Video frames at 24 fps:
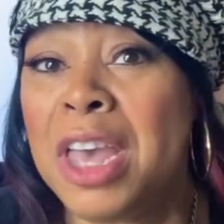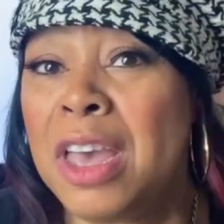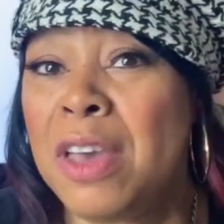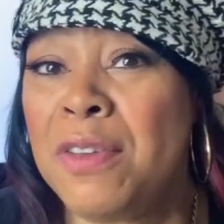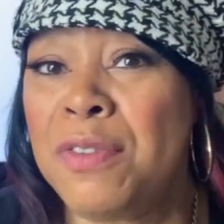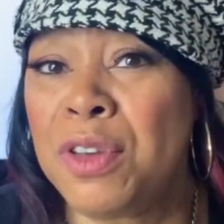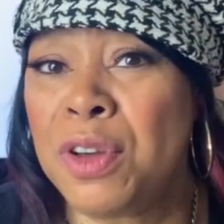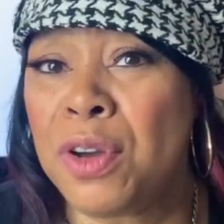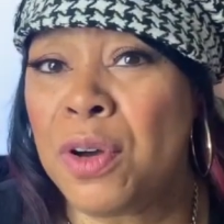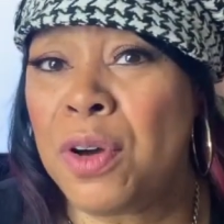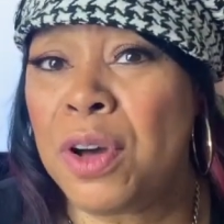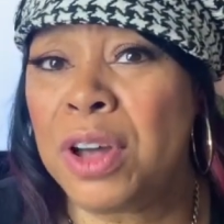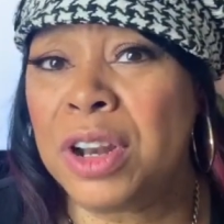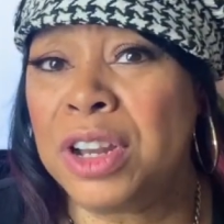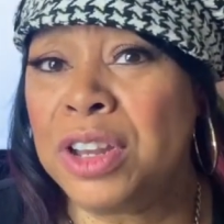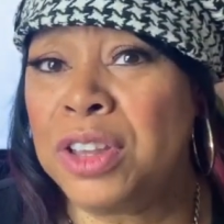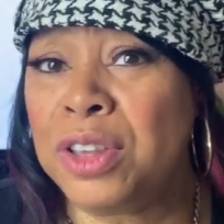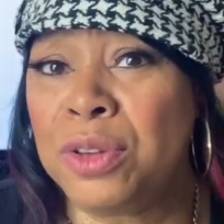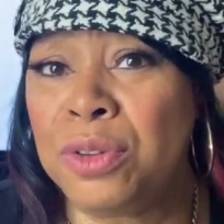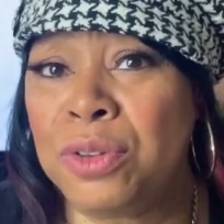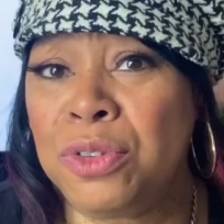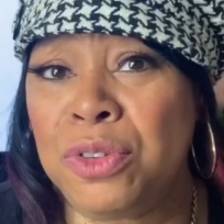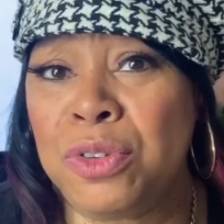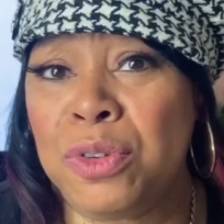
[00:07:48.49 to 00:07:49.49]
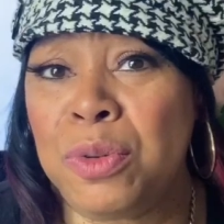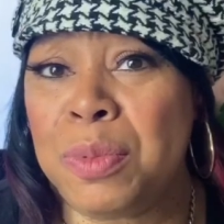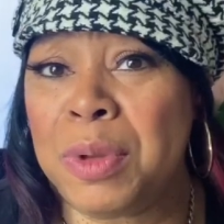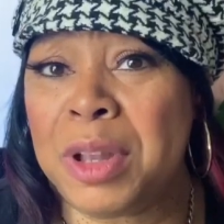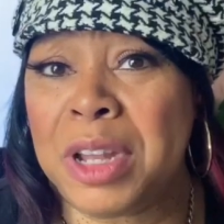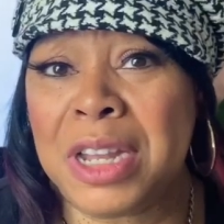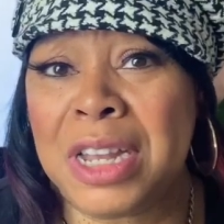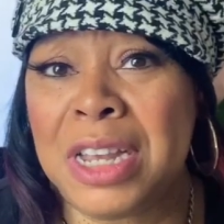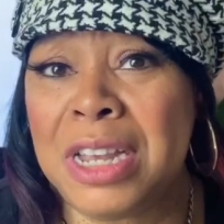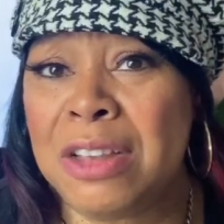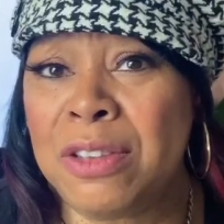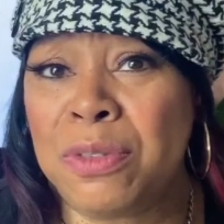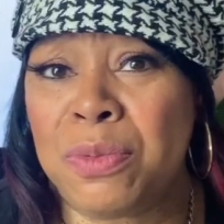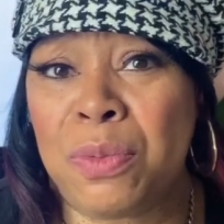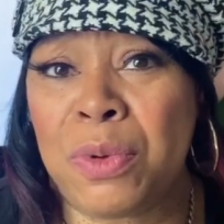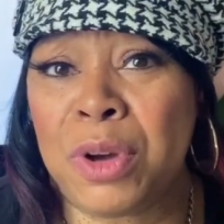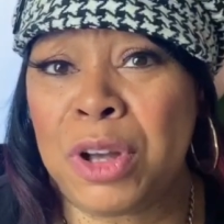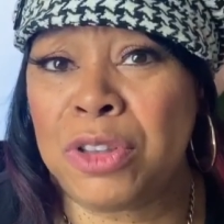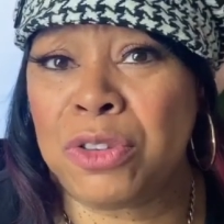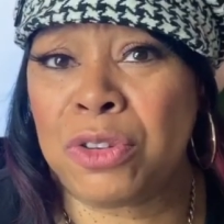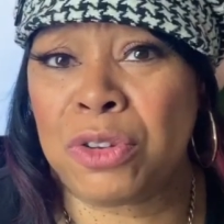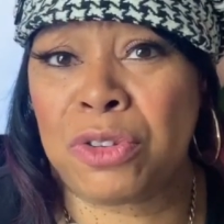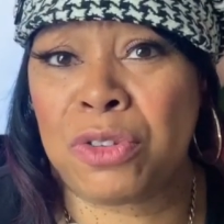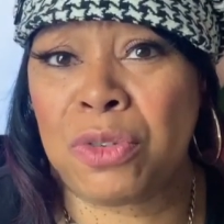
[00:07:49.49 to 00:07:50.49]
If you go on to YouTube at least
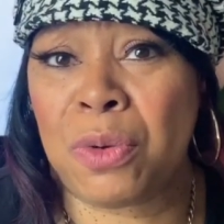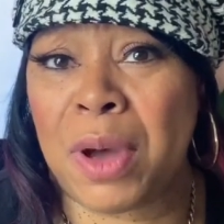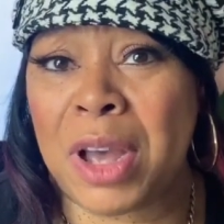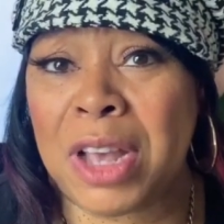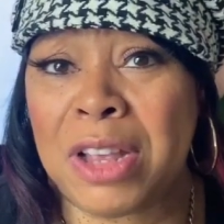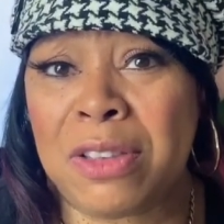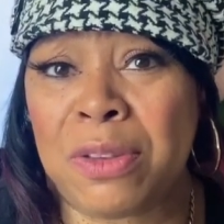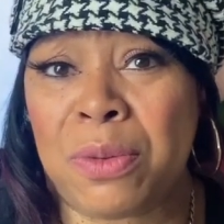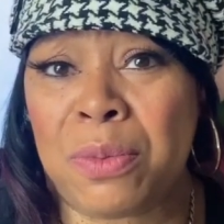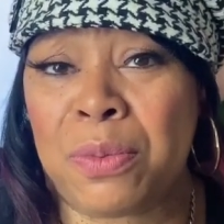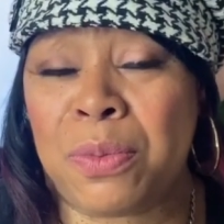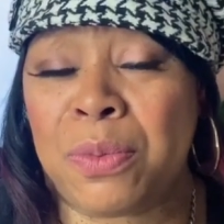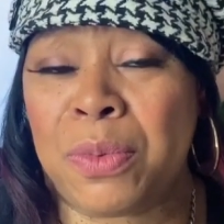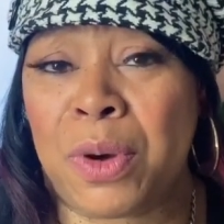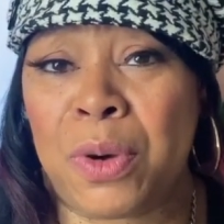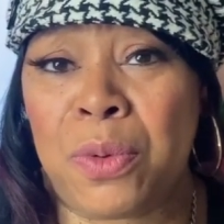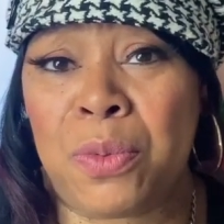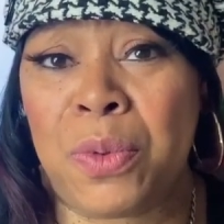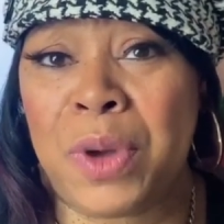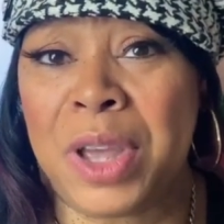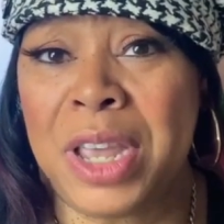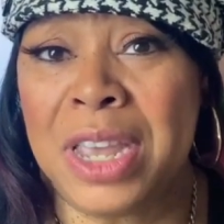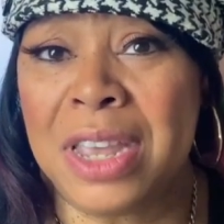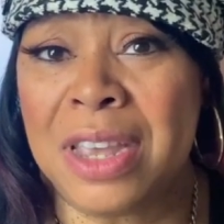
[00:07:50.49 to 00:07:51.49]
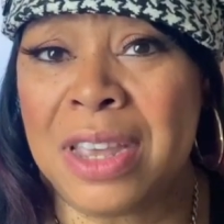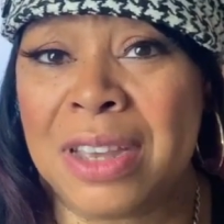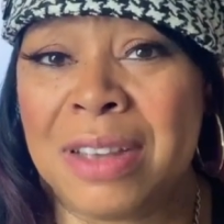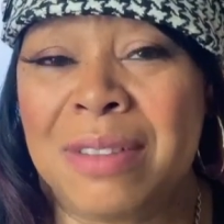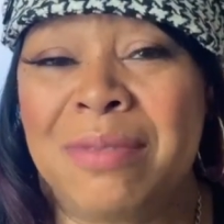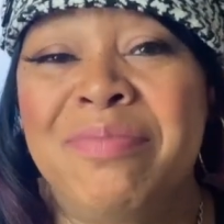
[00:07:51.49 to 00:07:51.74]
once or twice a week,